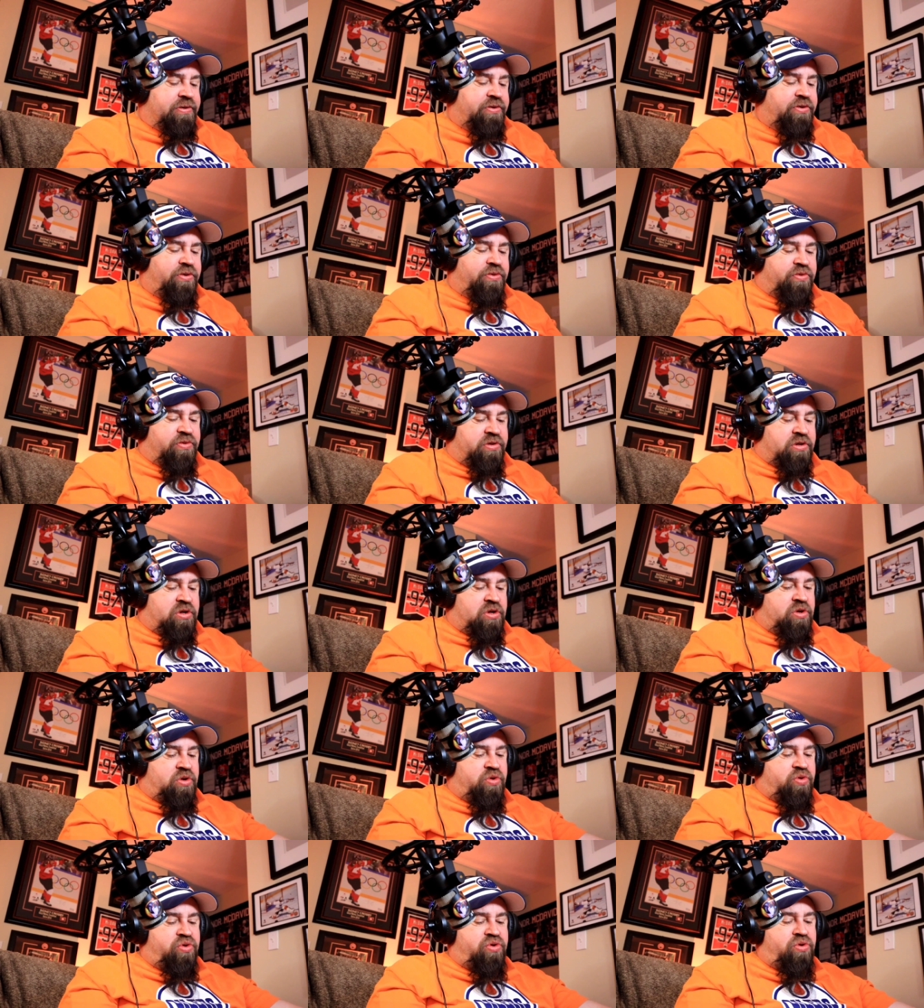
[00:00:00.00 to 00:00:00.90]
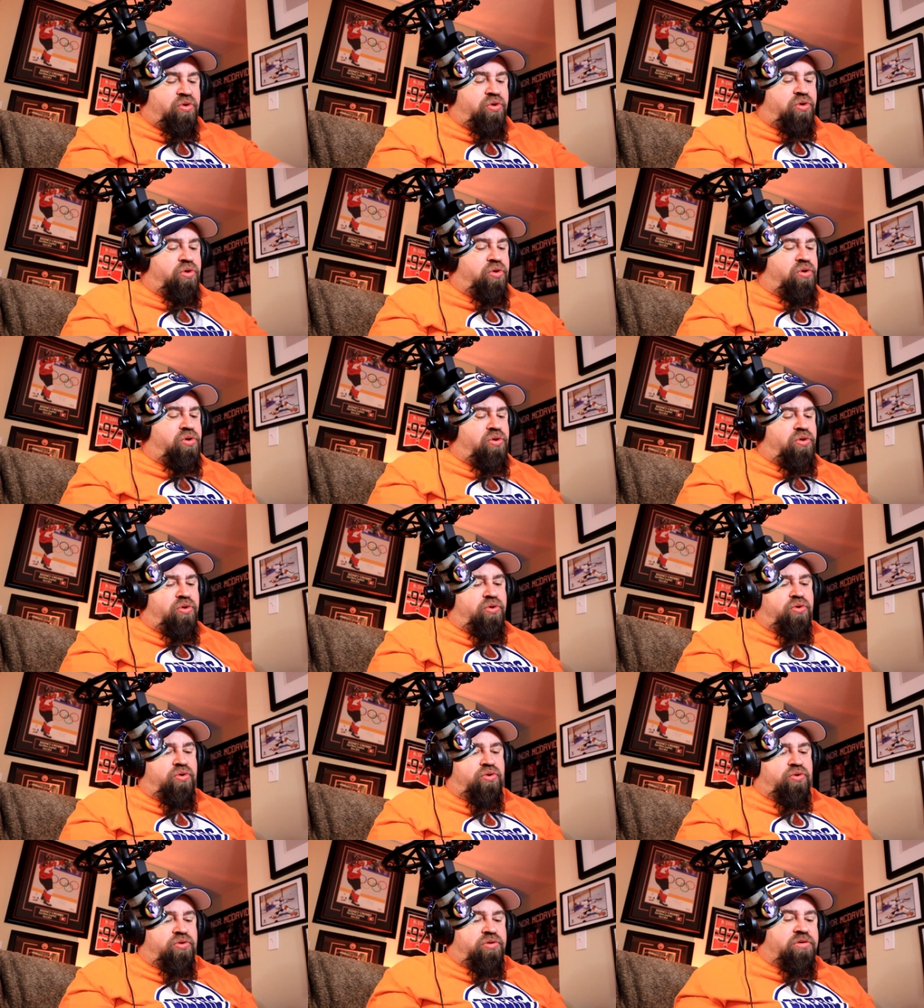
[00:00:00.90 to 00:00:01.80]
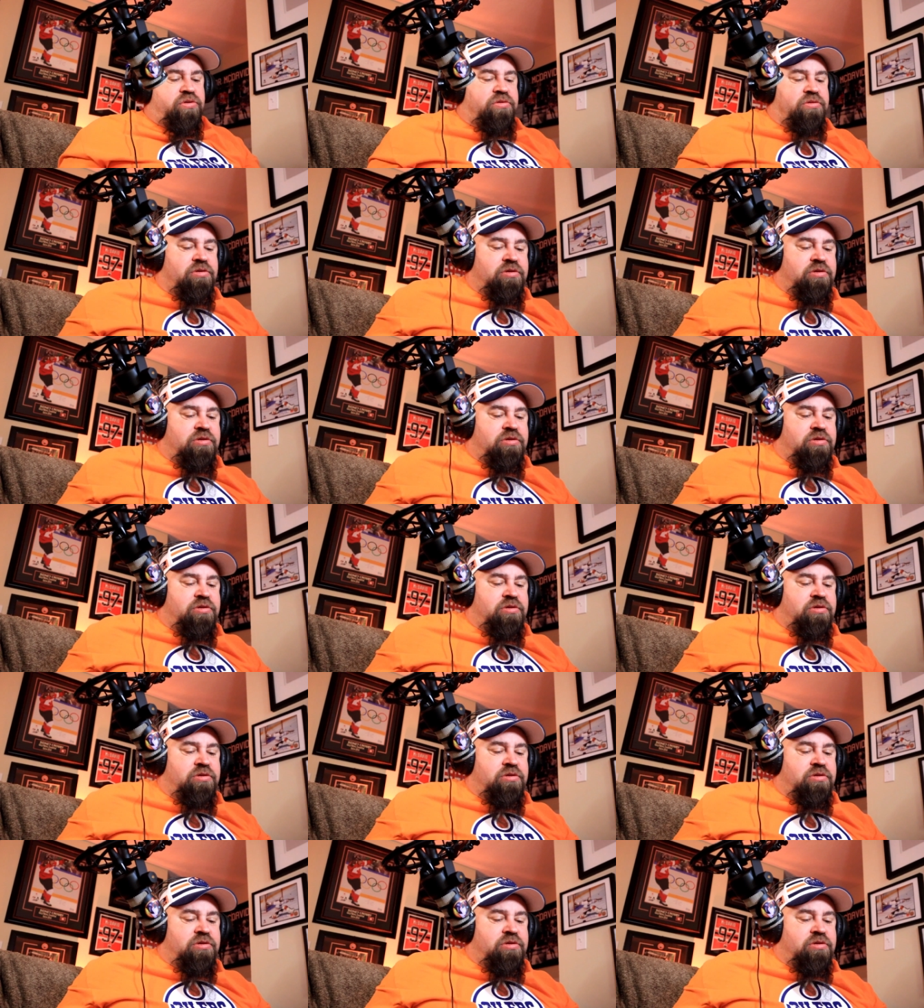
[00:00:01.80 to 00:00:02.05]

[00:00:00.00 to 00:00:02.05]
Ooh. Ooh-hoo!